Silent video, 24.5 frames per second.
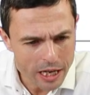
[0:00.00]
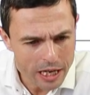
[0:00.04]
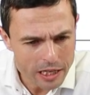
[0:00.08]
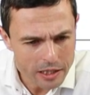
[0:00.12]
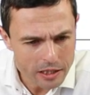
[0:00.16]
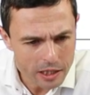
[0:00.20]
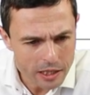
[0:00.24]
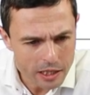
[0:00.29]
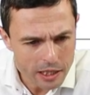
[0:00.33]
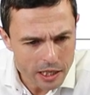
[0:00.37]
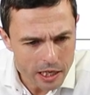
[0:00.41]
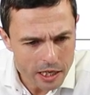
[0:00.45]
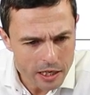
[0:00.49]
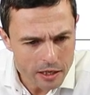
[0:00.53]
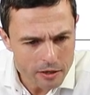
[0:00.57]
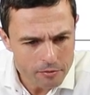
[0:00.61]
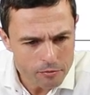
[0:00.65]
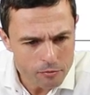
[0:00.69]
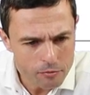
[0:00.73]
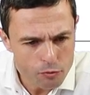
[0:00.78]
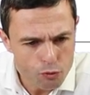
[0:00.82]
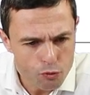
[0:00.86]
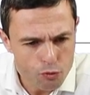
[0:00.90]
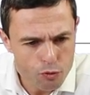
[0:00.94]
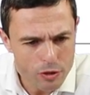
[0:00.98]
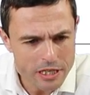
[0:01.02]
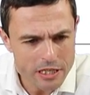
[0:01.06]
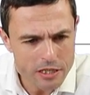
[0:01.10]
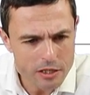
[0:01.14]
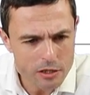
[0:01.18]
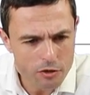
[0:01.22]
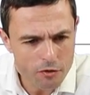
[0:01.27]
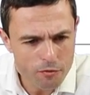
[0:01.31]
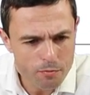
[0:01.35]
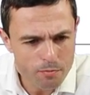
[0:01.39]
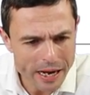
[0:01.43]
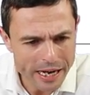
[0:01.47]
handling here, risk
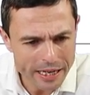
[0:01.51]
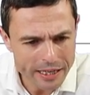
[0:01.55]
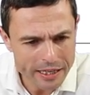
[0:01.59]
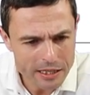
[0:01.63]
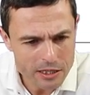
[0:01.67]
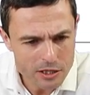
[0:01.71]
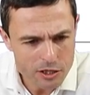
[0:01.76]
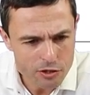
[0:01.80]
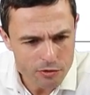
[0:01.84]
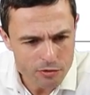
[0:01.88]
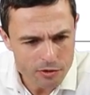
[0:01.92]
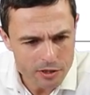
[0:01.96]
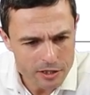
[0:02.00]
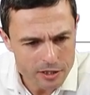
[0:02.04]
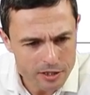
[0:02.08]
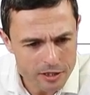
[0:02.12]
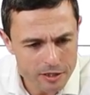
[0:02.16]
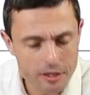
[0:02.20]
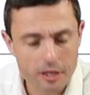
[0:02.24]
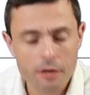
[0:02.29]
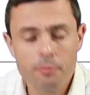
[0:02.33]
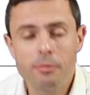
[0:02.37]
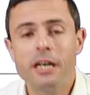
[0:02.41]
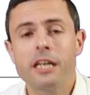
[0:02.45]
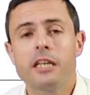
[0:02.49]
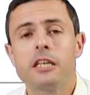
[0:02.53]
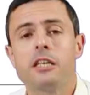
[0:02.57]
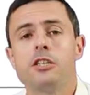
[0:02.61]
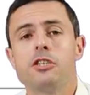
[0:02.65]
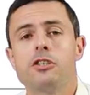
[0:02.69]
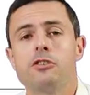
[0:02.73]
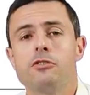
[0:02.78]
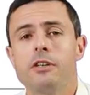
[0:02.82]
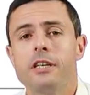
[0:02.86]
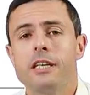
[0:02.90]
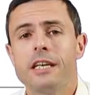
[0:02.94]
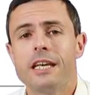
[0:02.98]
of back injuries. A back
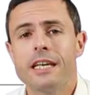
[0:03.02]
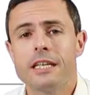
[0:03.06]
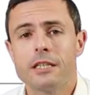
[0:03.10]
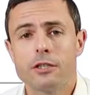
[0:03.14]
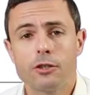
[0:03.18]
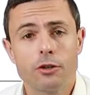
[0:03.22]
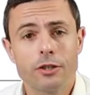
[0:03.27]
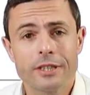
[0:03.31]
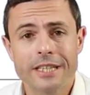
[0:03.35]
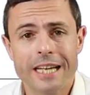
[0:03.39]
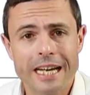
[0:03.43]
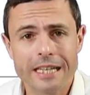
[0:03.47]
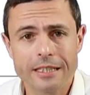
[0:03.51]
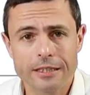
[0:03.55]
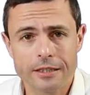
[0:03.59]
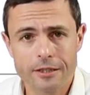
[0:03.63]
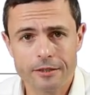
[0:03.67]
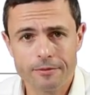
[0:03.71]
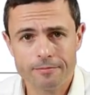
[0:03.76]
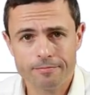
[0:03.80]
injury is not a hazard.